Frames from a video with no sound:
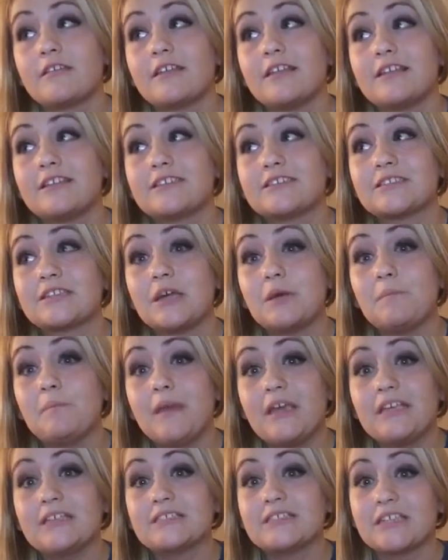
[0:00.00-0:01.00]
it's
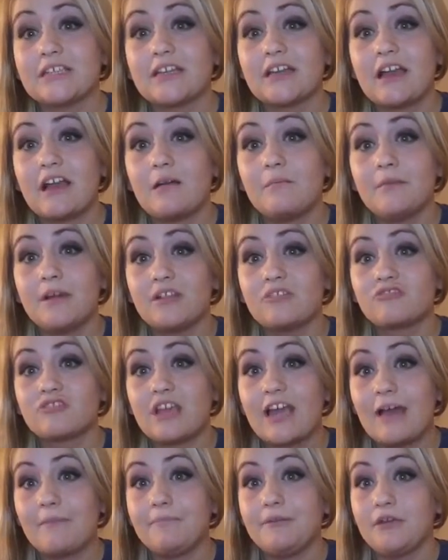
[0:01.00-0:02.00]
amazing how much
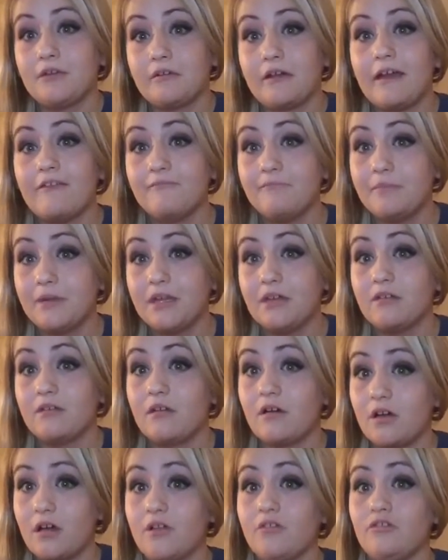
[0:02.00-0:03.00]
happier I've been
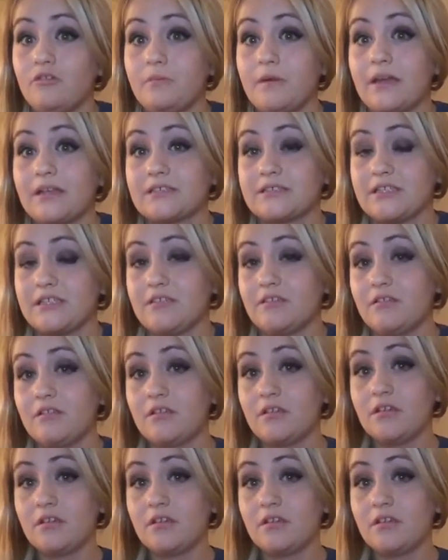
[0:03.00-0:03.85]
on Dupixent.